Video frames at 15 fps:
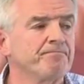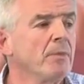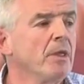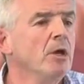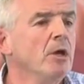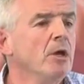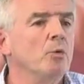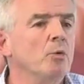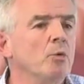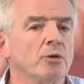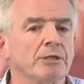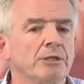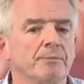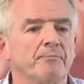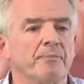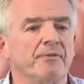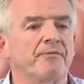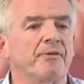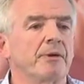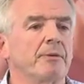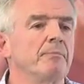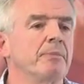We did so that
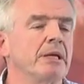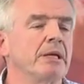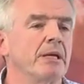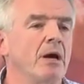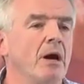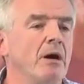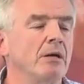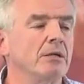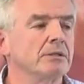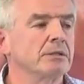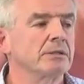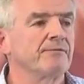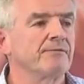because